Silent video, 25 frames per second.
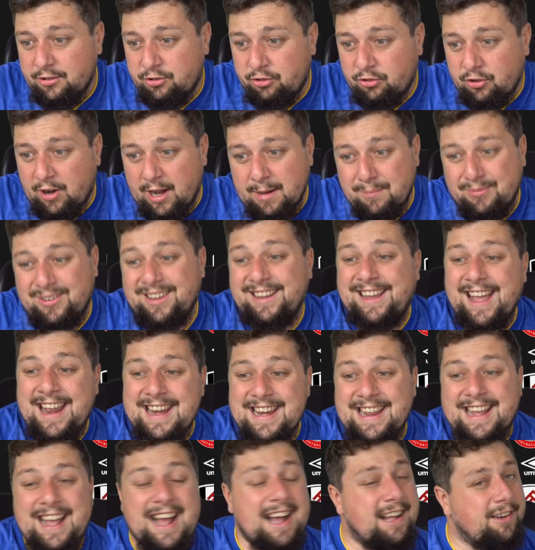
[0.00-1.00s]
stripes. Again,
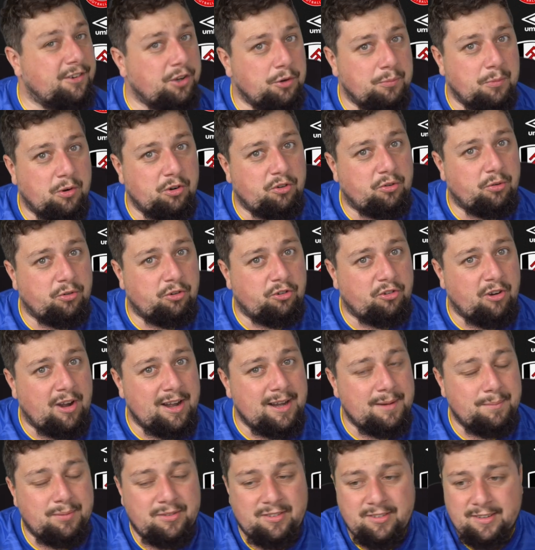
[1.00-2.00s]
you can't do much with
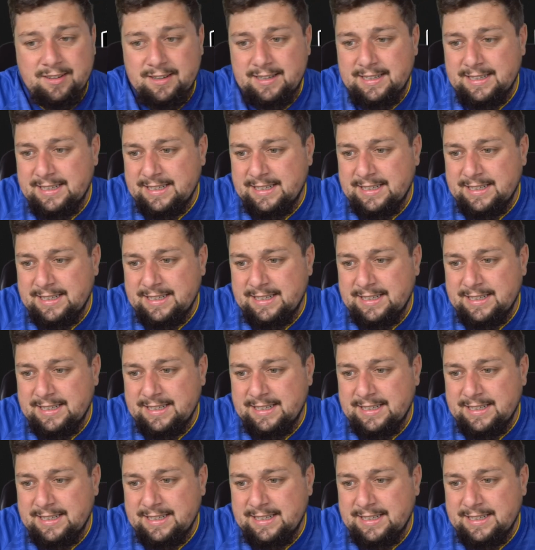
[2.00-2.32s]
stripes.